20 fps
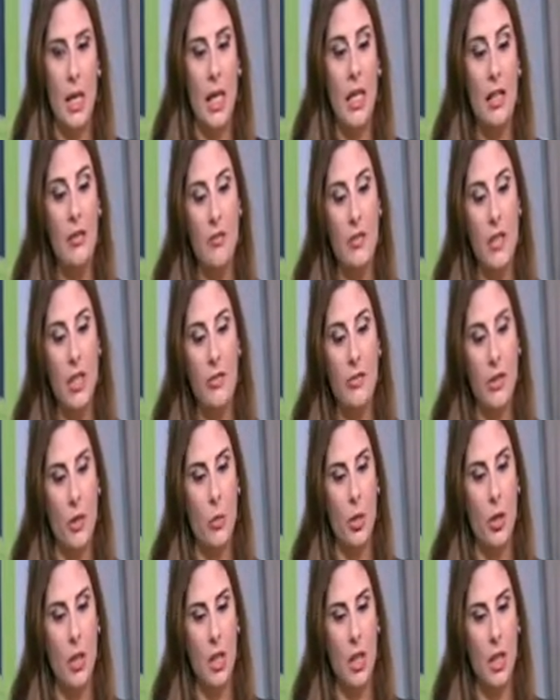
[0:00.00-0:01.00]
Even if you
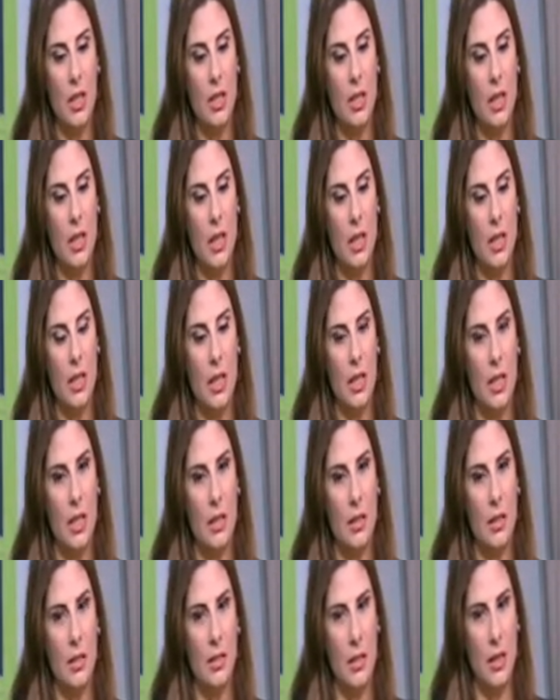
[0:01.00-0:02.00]
work in
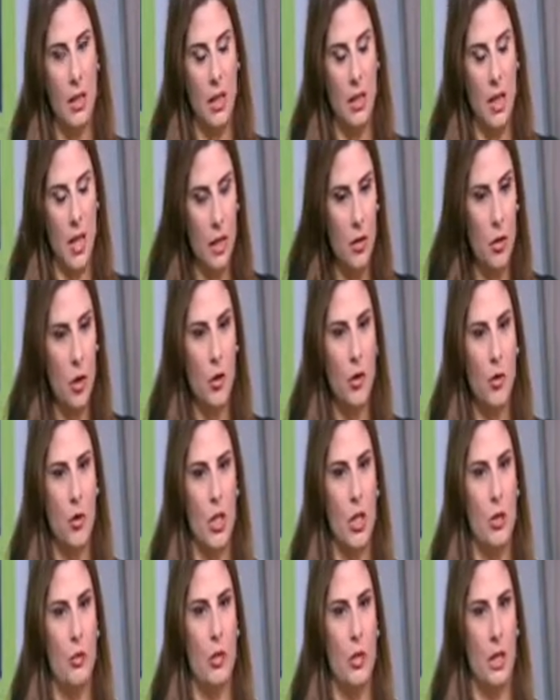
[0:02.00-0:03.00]
an
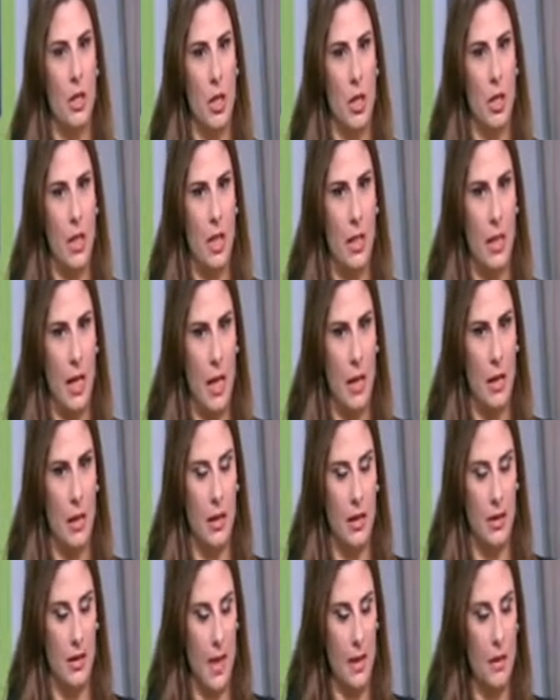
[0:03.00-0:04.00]
industry or in
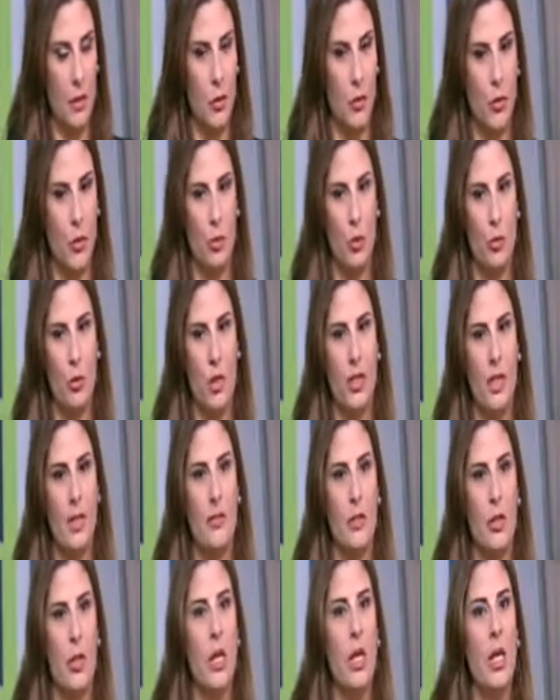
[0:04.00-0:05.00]
a sector or
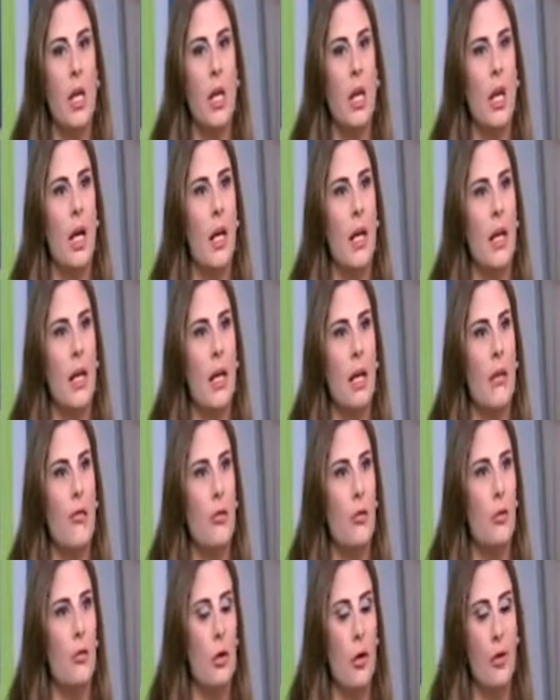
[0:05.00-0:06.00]
whatever,
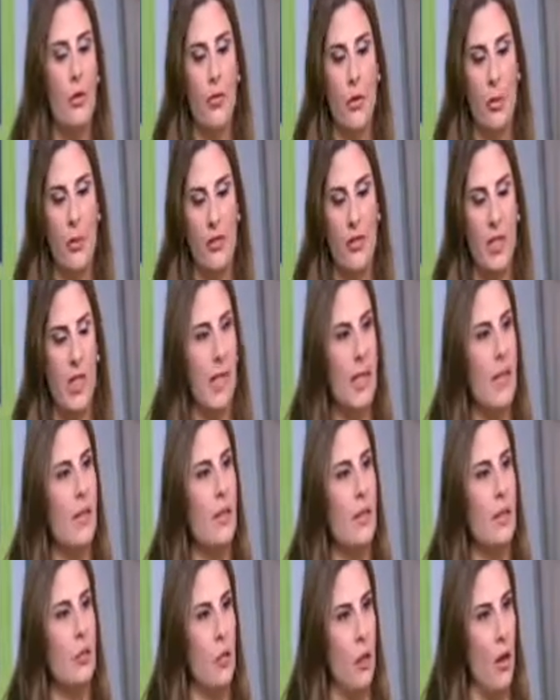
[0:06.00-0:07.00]
if you go from a
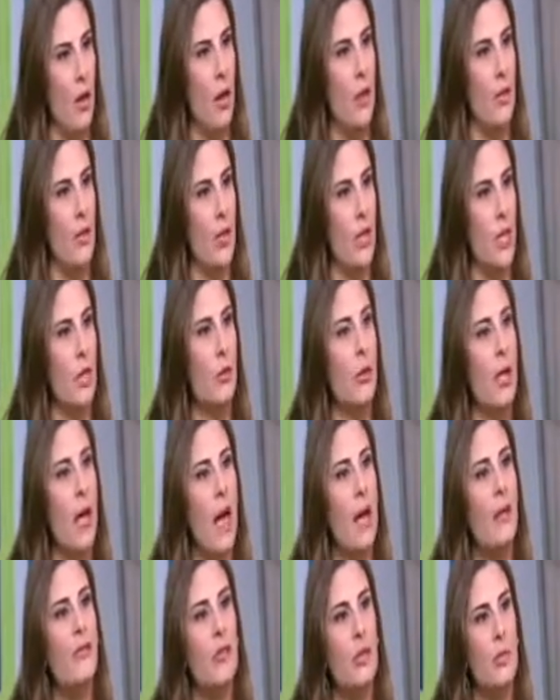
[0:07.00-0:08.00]
facility to the other, you will
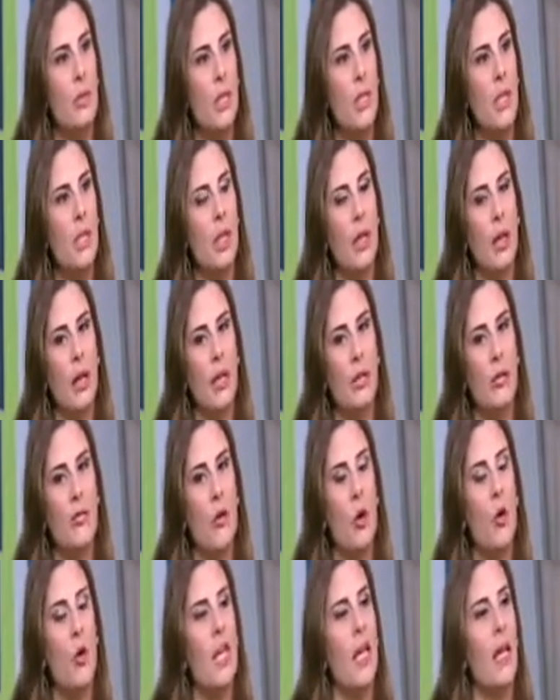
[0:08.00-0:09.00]
have to be kind
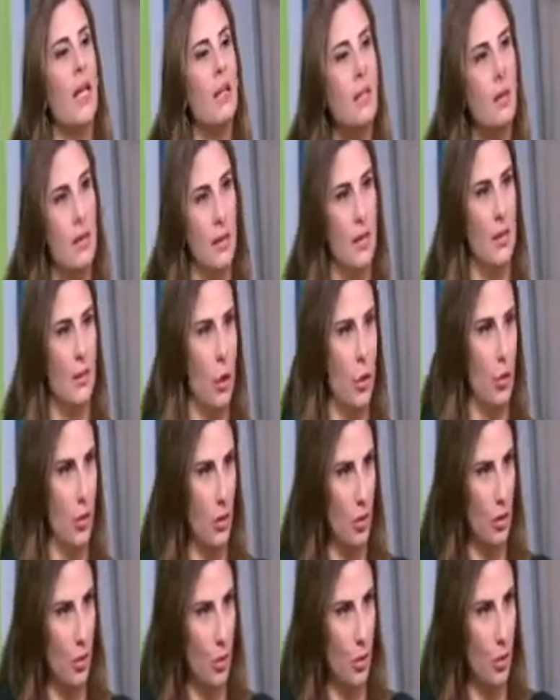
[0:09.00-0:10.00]
of oriented on
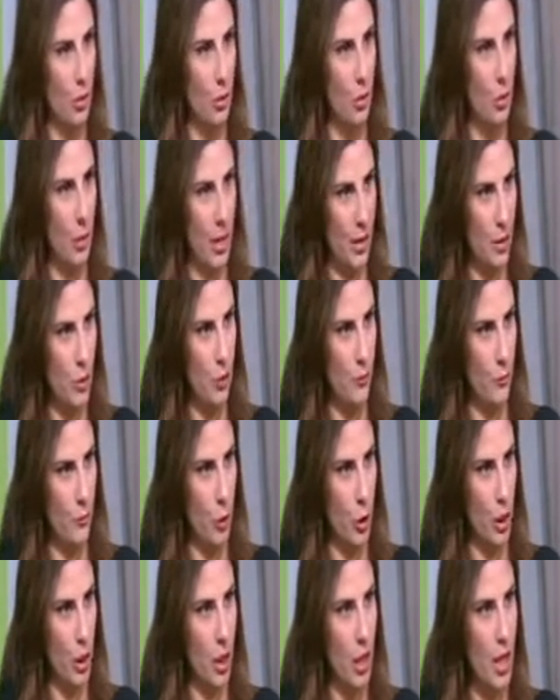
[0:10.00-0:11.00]
the place of
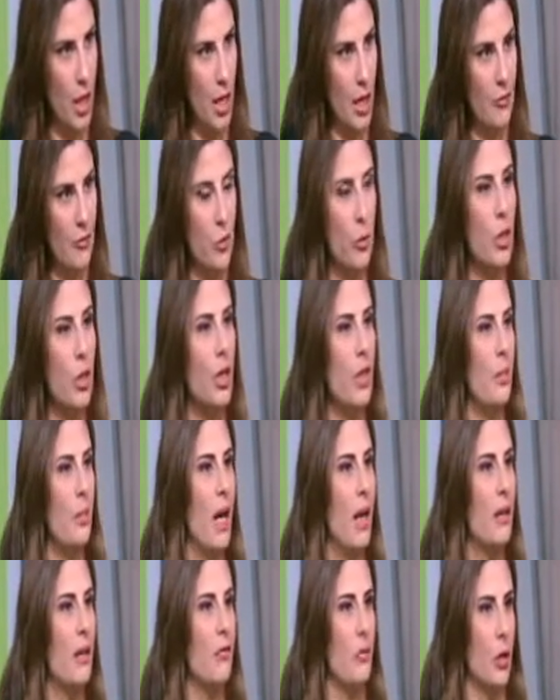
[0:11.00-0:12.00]
work. If you work in a
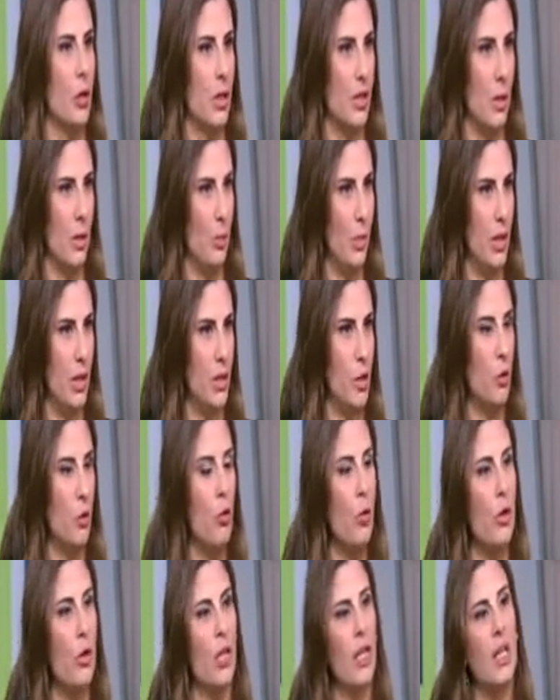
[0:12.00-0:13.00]
bank, for example, and you
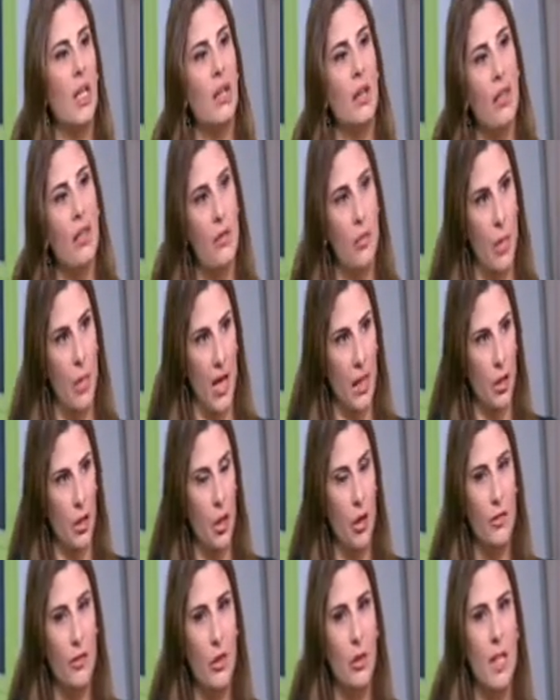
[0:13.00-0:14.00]
go work in another bank,
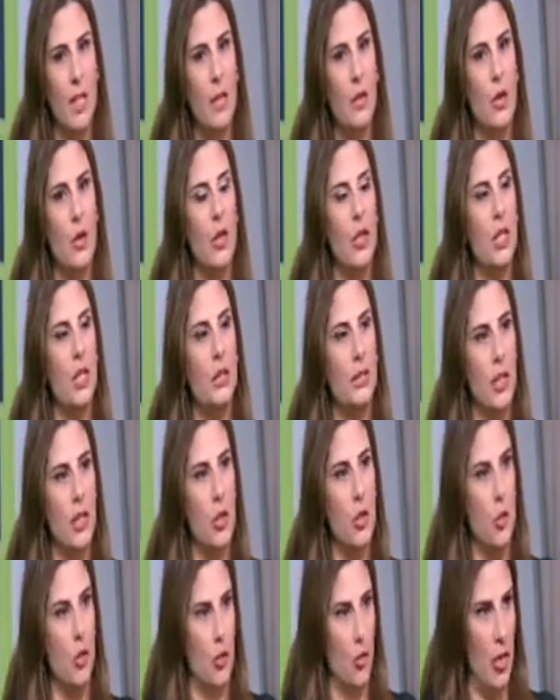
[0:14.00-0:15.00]
you have to take
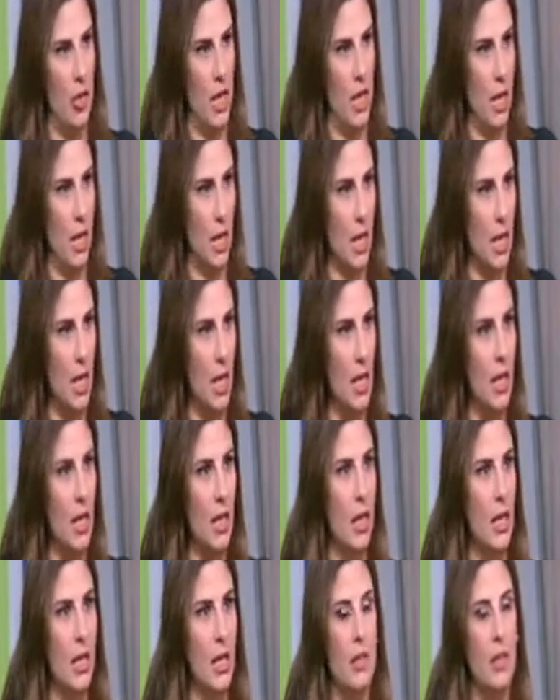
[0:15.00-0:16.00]
orientation training
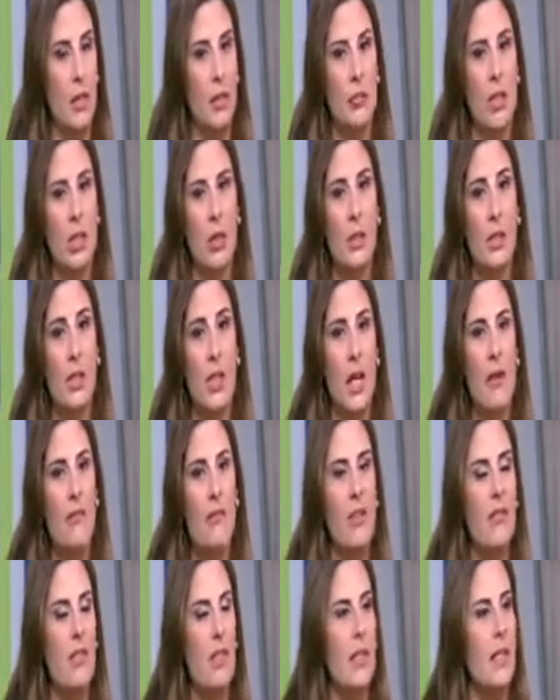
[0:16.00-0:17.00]
because
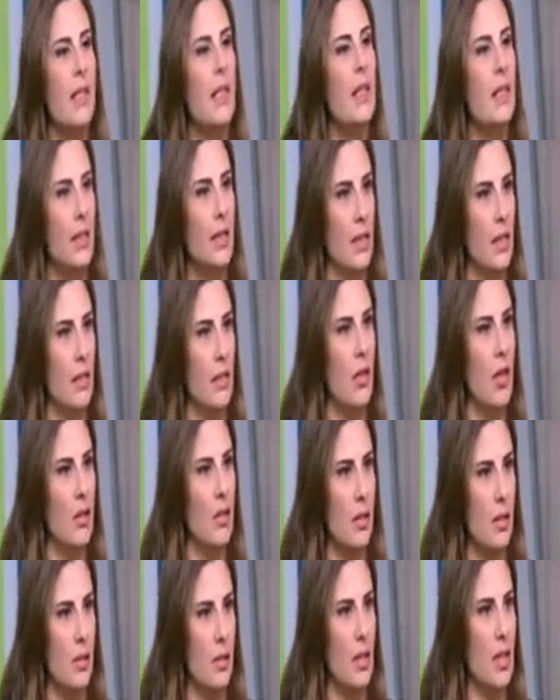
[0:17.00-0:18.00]
every facility
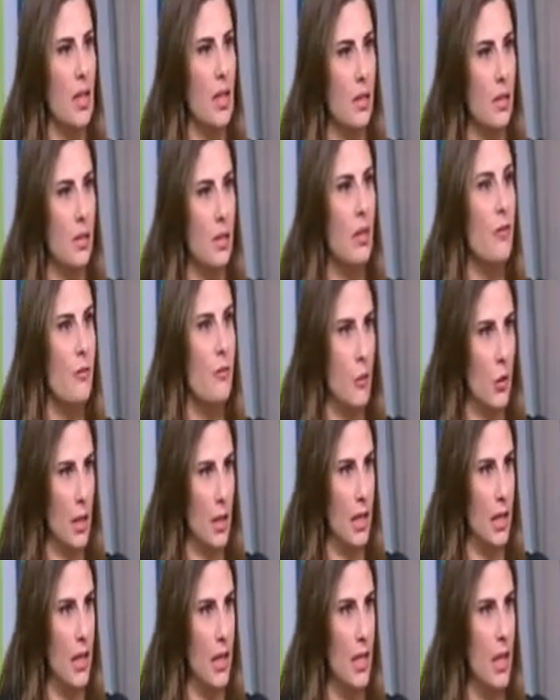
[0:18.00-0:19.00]
does things
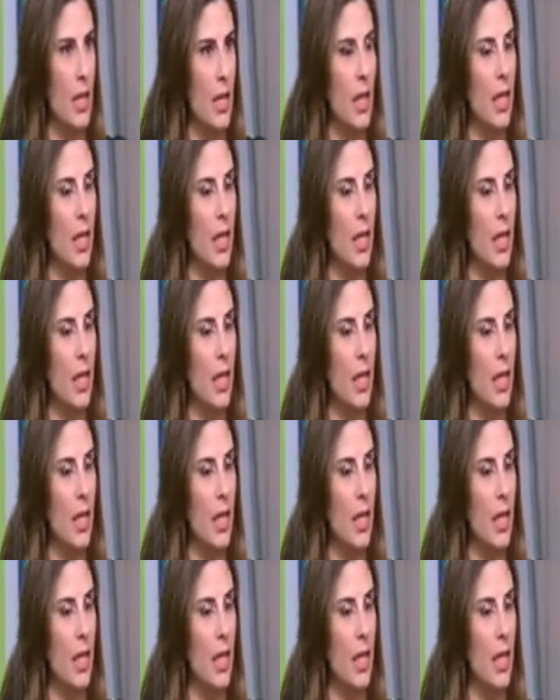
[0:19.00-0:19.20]
differently.